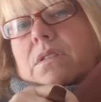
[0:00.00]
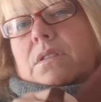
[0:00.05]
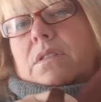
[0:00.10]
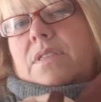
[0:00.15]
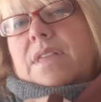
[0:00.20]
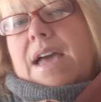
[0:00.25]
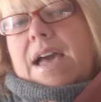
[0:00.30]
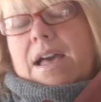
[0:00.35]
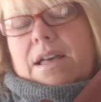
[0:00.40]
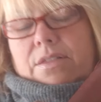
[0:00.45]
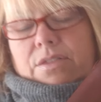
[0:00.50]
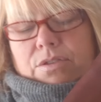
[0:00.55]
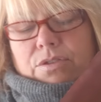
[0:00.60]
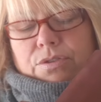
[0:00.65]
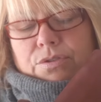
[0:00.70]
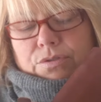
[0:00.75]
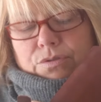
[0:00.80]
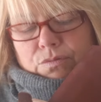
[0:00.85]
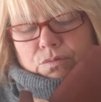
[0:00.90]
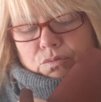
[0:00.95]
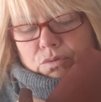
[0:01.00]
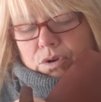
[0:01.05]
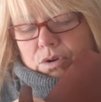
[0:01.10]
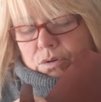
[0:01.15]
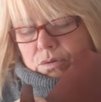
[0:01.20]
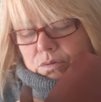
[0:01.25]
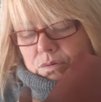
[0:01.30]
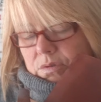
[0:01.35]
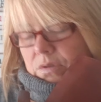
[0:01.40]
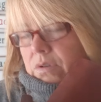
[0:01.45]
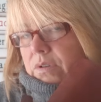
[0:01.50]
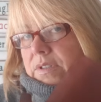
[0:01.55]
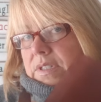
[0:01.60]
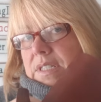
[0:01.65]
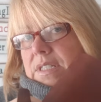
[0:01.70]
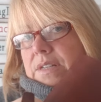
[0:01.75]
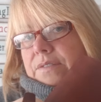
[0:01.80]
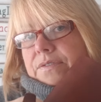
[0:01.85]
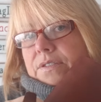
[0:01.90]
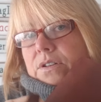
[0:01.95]
that through.
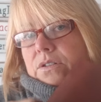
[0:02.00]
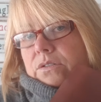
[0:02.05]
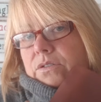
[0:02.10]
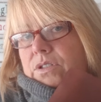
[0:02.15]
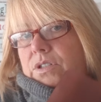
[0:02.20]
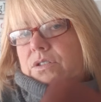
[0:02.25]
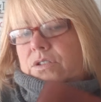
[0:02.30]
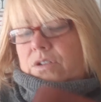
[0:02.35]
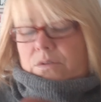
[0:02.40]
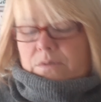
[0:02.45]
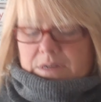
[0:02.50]
It's difficult to do